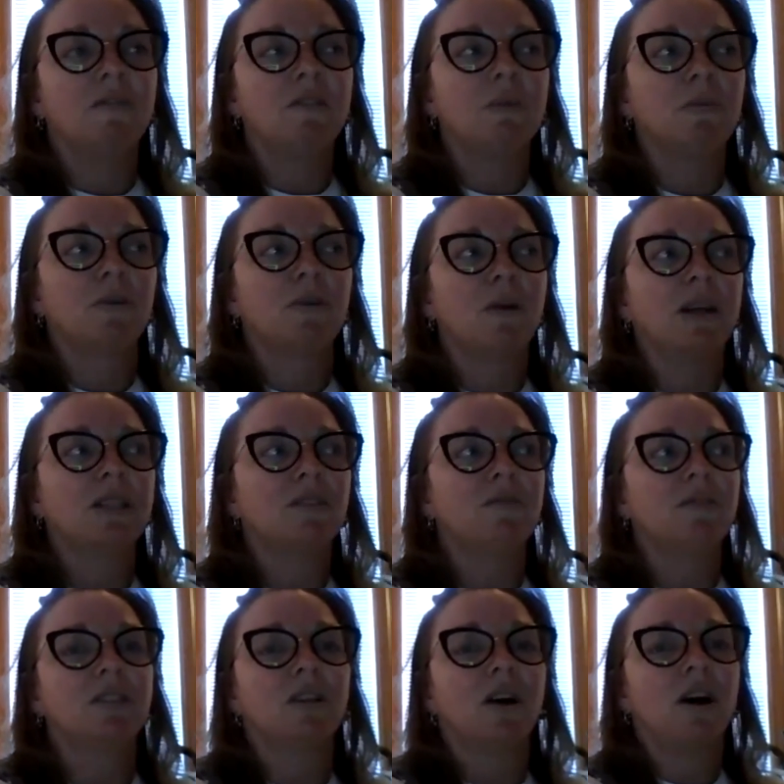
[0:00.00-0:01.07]
of the
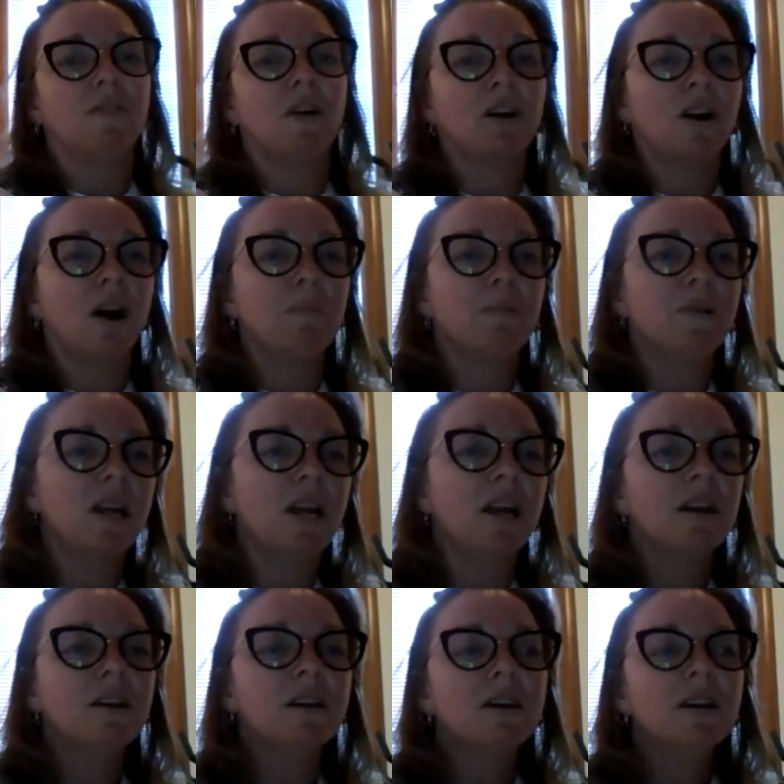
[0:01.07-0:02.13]
progressiveness of our company,